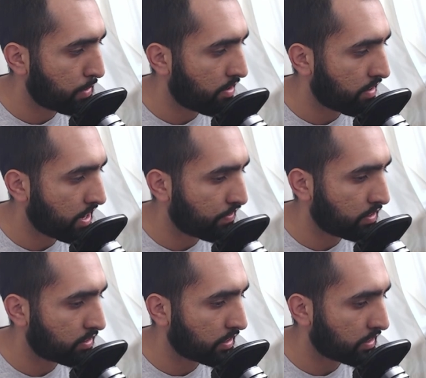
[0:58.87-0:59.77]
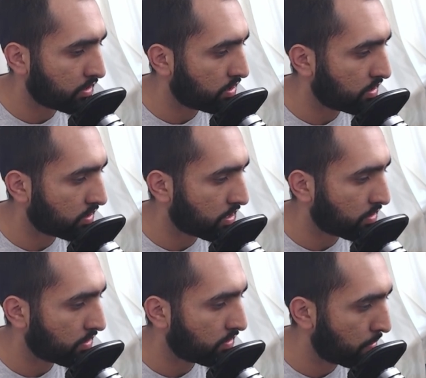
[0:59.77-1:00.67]
parent everything to this
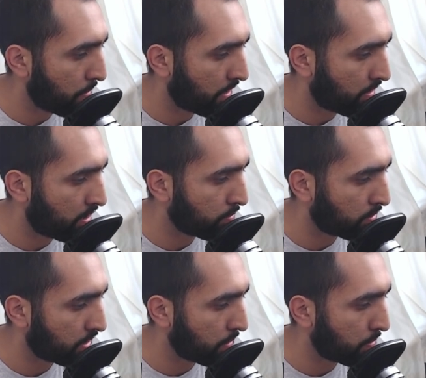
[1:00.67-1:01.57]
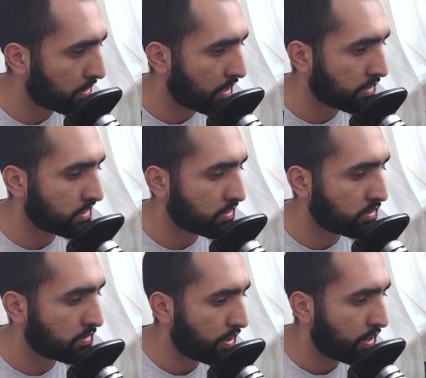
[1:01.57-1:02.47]
null. The background will keep it as
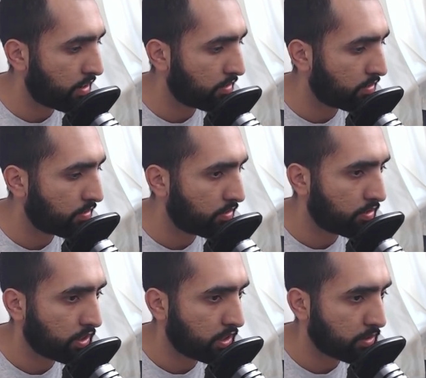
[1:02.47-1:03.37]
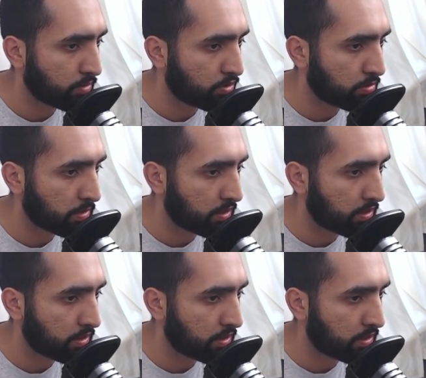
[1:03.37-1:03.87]
is, and now it will zoom